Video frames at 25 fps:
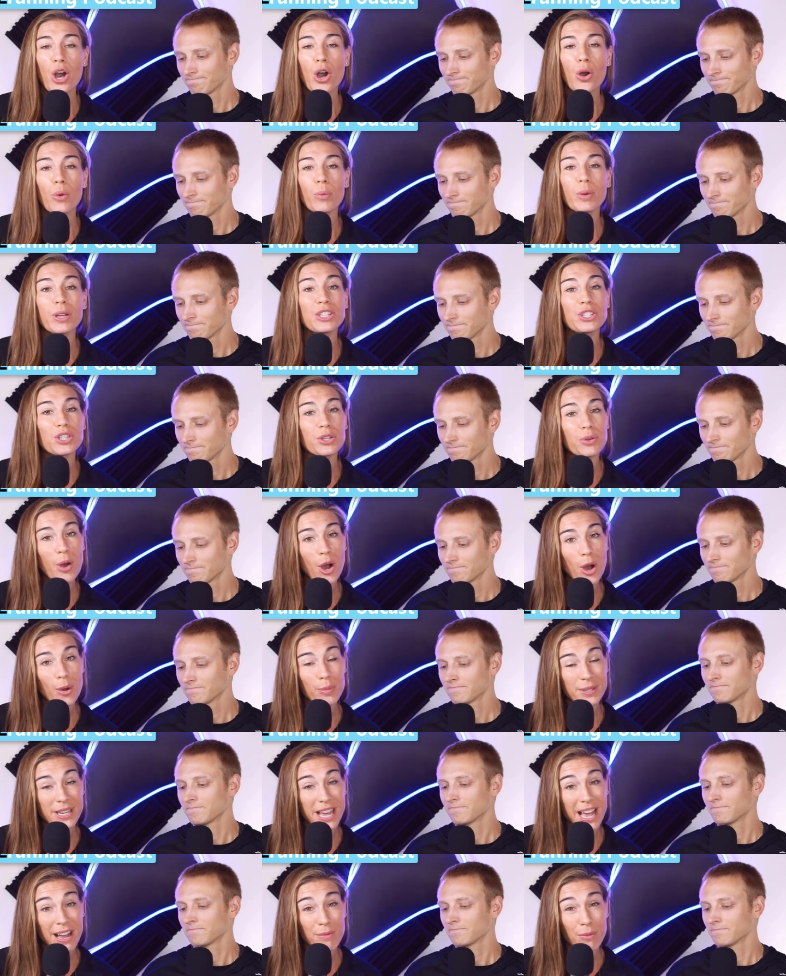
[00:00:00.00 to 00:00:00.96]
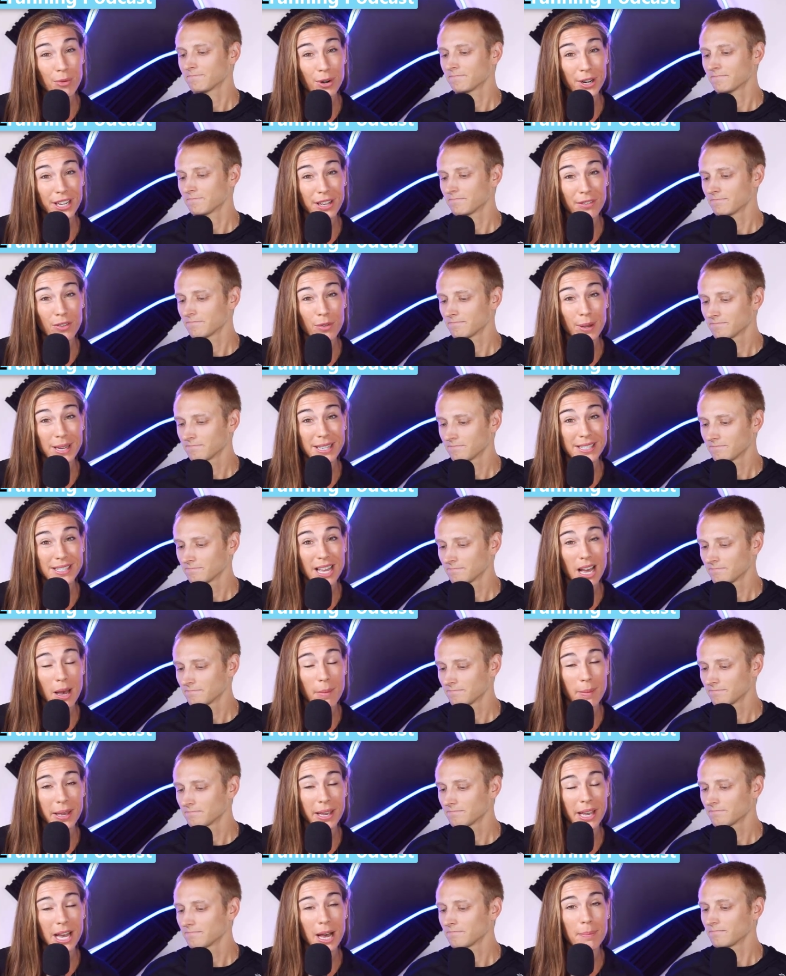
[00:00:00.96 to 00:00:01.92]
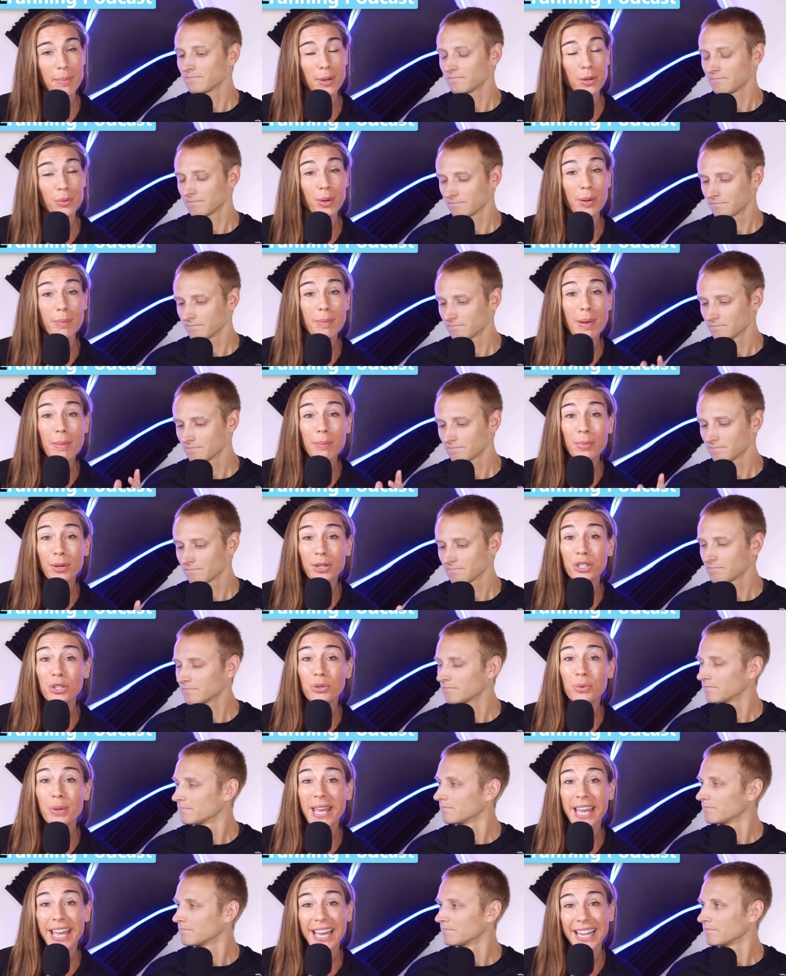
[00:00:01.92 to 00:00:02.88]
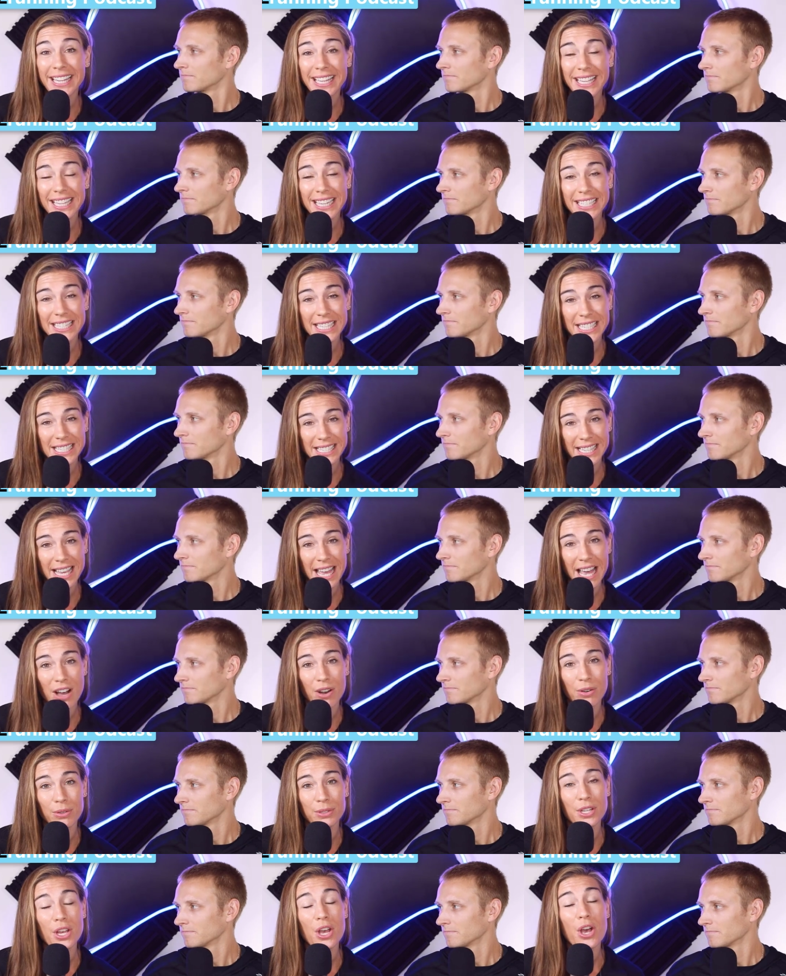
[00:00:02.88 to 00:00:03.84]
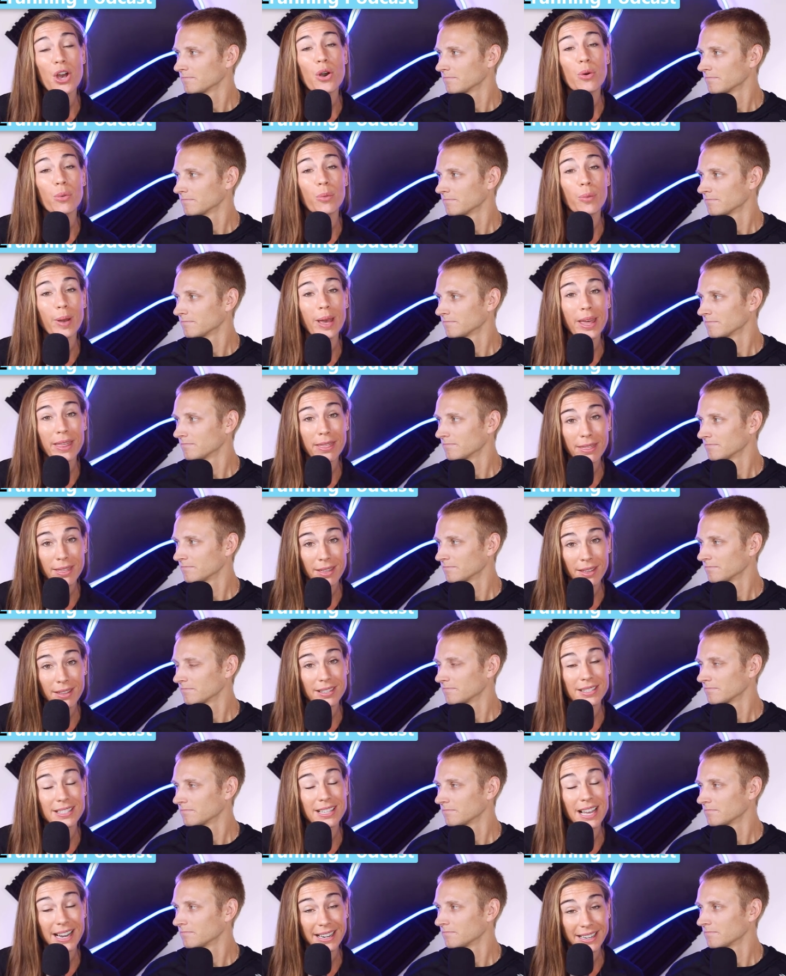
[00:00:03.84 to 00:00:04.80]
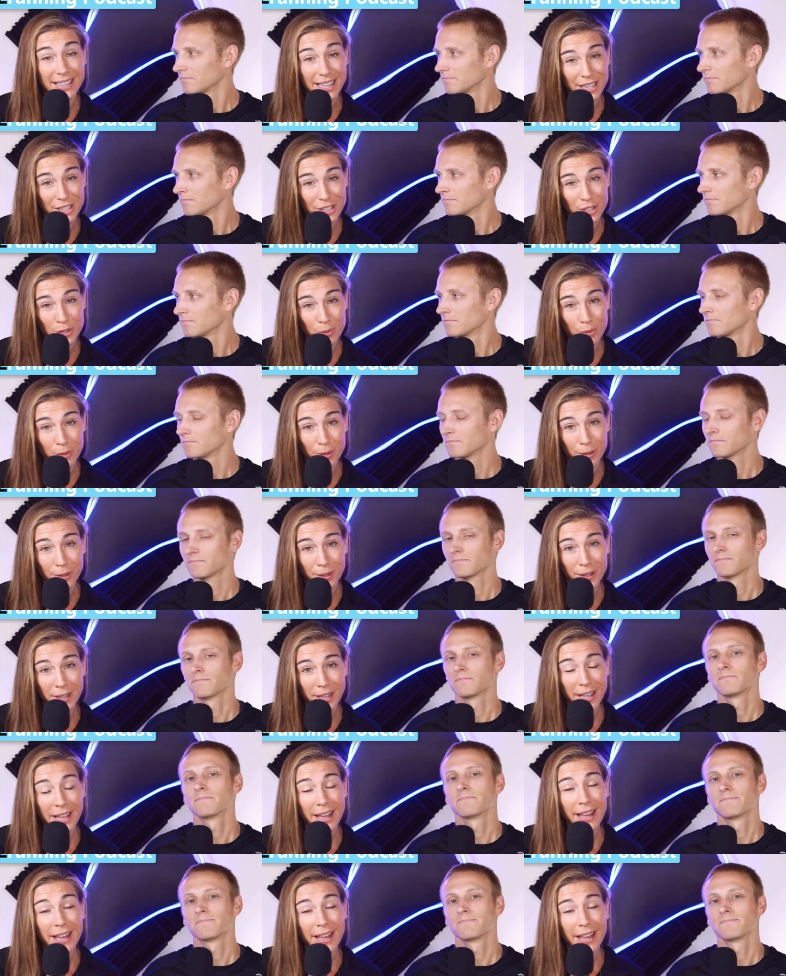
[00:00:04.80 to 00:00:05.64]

Speaker 1: We do hope to have more giveaways coming up. But remember, you can get a discount with Sidekick Tool.